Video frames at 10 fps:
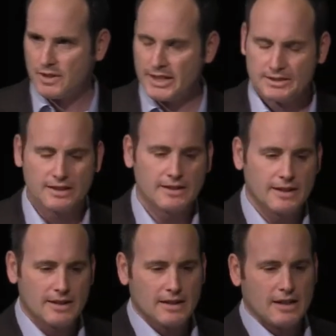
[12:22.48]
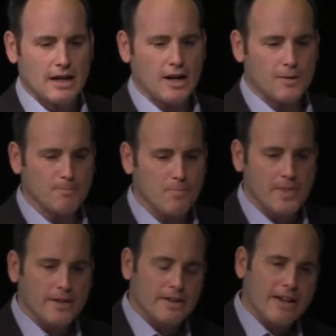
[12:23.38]
right?
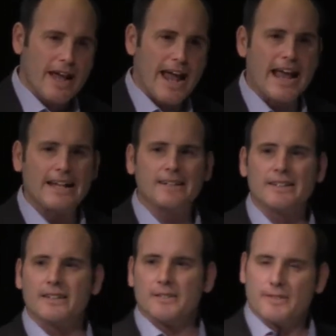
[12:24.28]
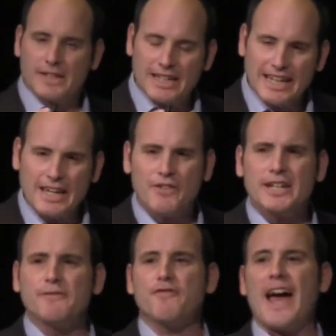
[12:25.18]
And
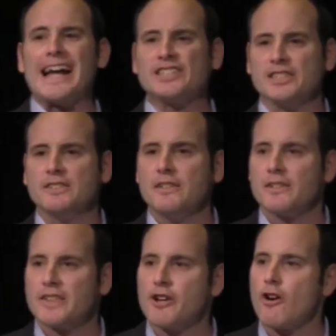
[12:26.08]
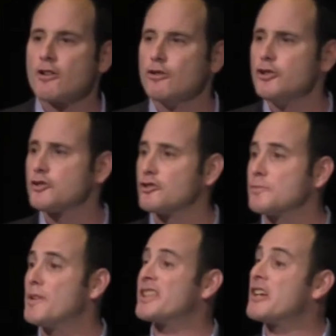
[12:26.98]
even in fashion, there are
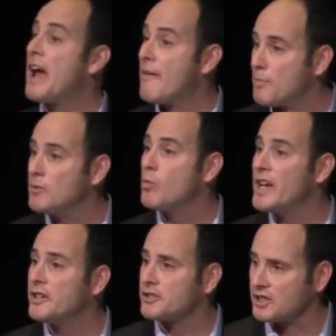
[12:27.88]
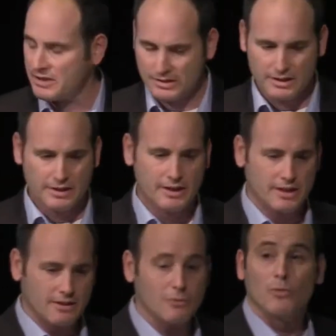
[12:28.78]
losers, but there have been winners,
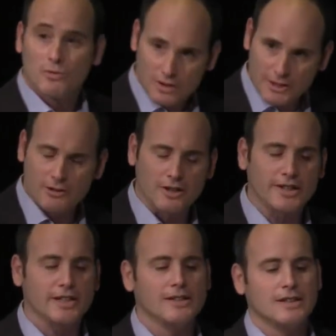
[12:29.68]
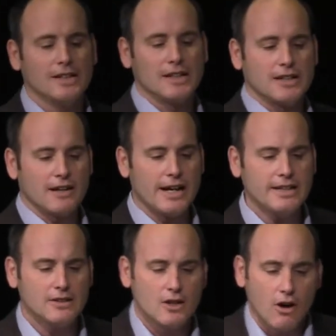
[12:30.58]
literally,
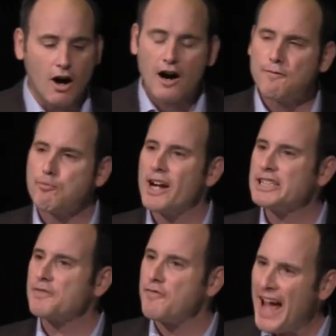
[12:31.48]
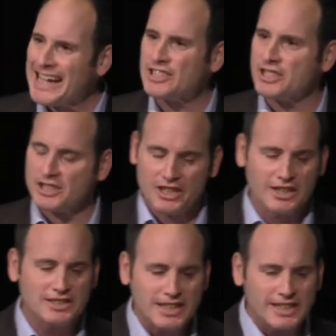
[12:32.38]
right? Off-price fashion
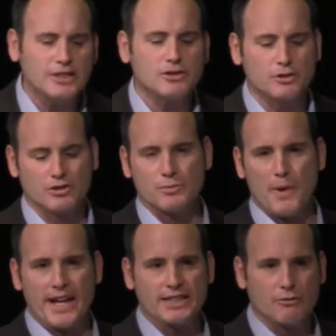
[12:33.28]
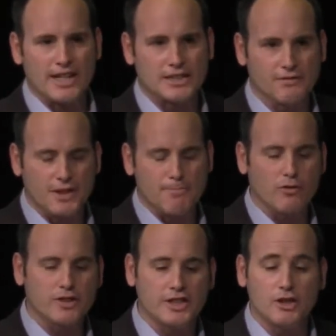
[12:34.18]
continues to expand aggressively,
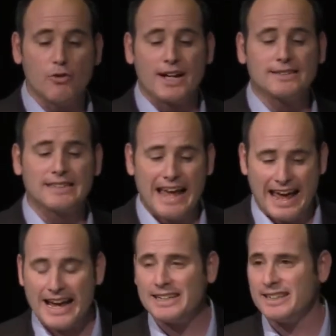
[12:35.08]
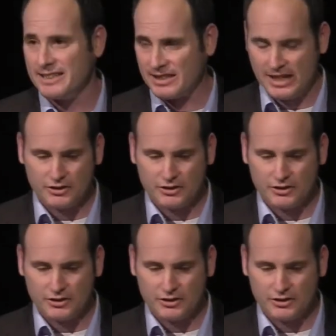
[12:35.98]
both in the US and in this